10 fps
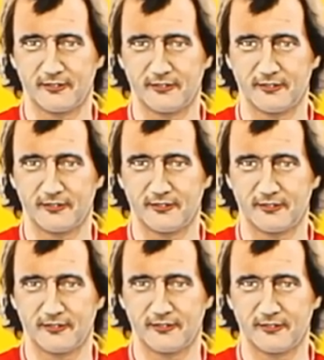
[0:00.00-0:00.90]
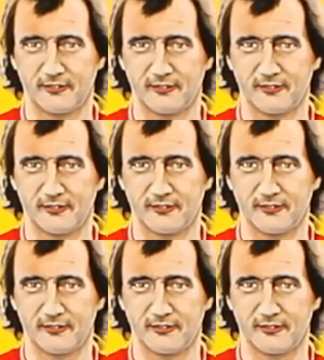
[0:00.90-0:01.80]

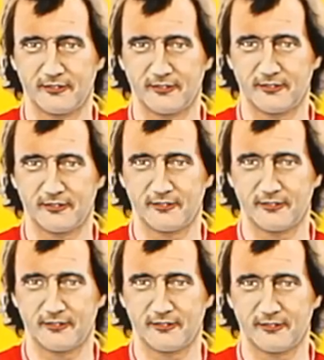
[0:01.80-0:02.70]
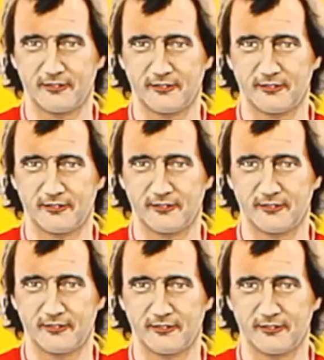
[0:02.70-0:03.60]

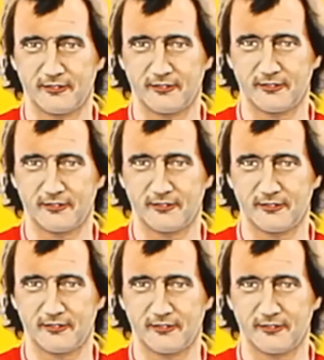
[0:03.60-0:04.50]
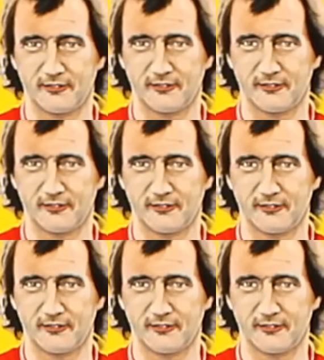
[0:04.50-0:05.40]

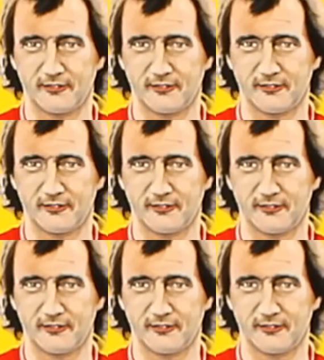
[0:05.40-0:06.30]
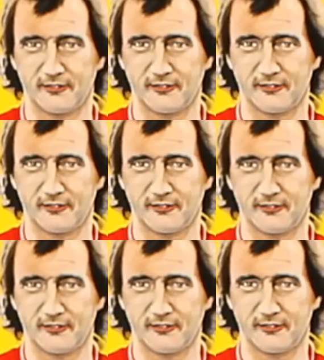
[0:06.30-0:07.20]

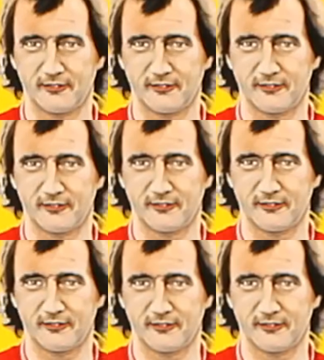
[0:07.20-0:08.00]
(not speaking)